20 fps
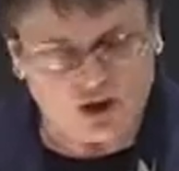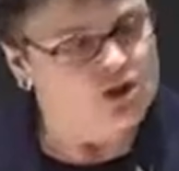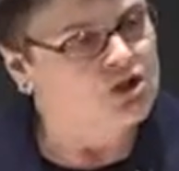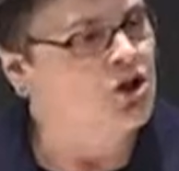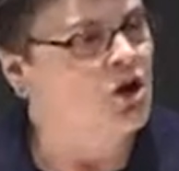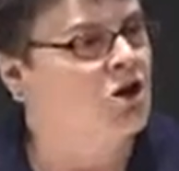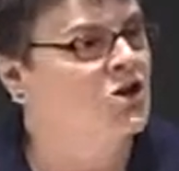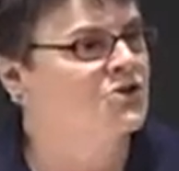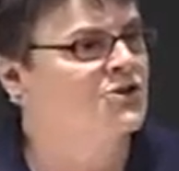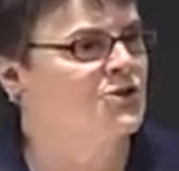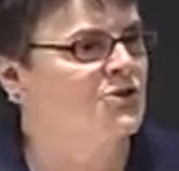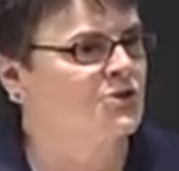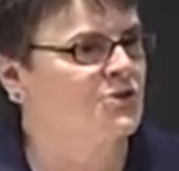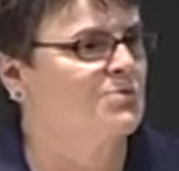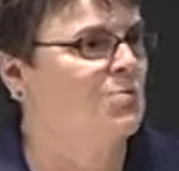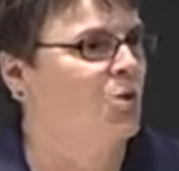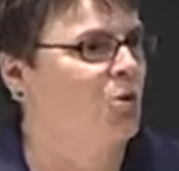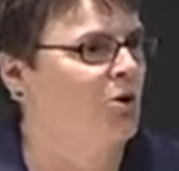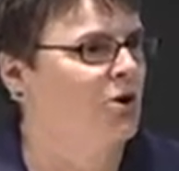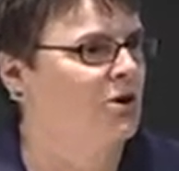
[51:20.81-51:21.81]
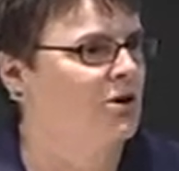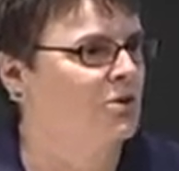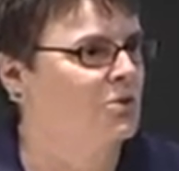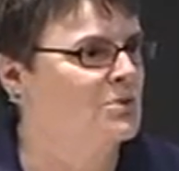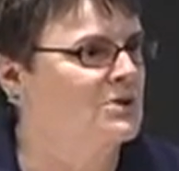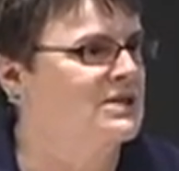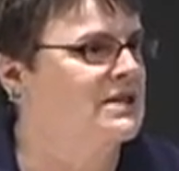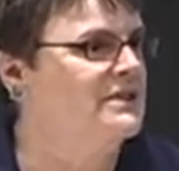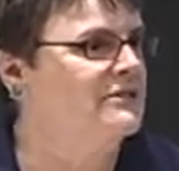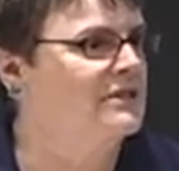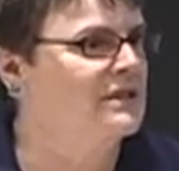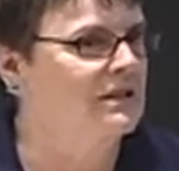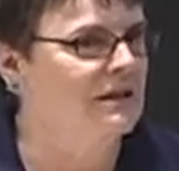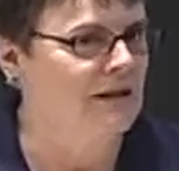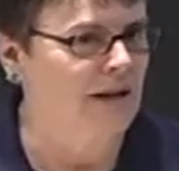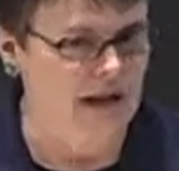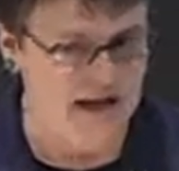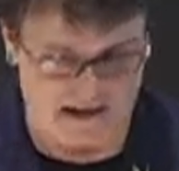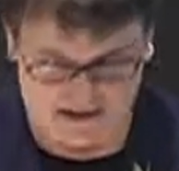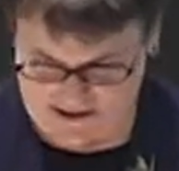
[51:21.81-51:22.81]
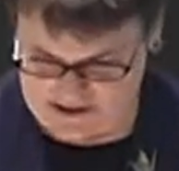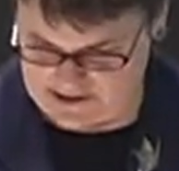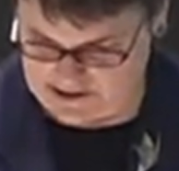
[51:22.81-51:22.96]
Chaucer's moral was even less